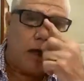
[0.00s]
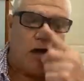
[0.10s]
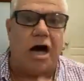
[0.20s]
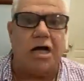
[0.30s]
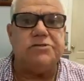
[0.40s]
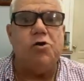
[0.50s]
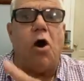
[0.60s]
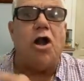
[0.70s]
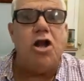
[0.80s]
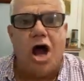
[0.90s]
because
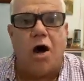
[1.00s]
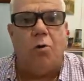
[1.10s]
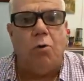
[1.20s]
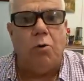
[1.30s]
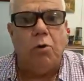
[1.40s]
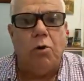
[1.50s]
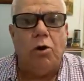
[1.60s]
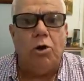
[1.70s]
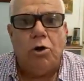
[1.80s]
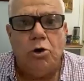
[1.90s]
you allow
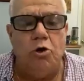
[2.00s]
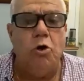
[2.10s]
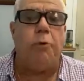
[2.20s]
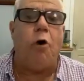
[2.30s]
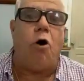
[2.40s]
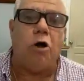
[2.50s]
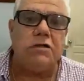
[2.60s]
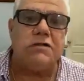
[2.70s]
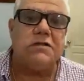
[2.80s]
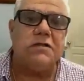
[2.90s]

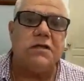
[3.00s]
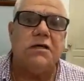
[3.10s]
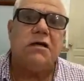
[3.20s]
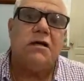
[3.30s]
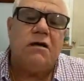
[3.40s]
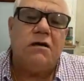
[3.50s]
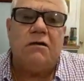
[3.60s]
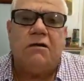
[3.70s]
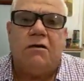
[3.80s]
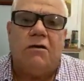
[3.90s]
loopholes
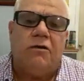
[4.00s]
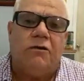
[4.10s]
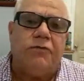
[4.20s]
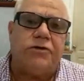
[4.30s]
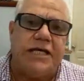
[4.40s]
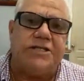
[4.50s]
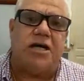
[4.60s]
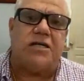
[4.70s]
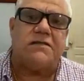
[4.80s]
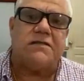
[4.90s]
for
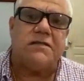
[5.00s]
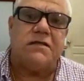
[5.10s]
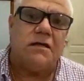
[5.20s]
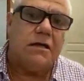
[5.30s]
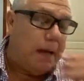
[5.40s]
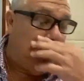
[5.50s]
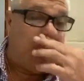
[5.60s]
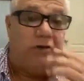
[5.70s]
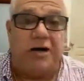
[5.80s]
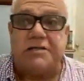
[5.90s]
teachers
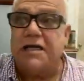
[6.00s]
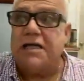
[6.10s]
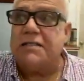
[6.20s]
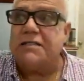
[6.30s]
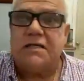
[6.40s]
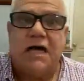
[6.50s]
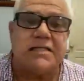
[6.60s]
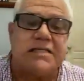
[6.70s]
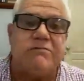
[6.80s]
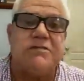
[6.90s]
versus
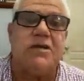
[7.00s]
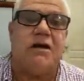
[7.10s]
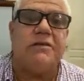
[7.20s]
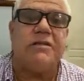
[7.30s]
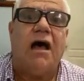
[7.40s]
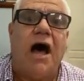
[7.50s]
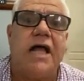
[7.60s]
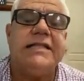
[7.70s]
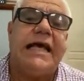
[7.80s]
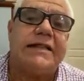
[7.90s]
a civil servant
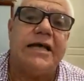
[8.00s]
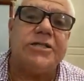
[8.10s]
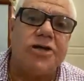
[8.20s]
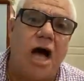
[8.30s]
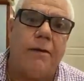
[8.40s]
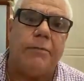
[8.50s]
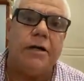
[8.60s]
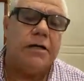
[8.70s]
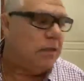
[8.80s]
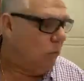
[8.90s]
and getting a
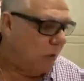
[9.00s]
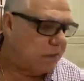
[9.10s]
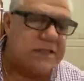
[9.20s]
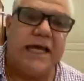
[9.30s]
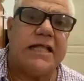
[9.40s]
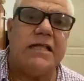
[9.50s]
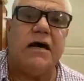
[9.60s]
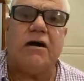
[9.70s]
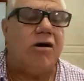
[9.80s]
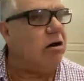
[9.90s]
job. Once they're
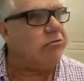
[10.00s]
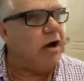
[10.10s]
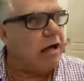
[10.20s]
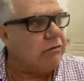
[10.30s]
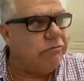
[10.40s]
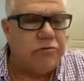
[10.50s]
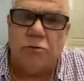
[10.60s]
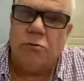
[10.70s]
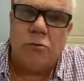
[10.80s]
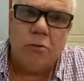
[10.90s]
getting a contract
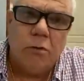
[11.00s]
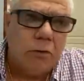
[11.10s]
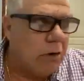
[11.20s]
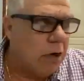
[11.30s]
through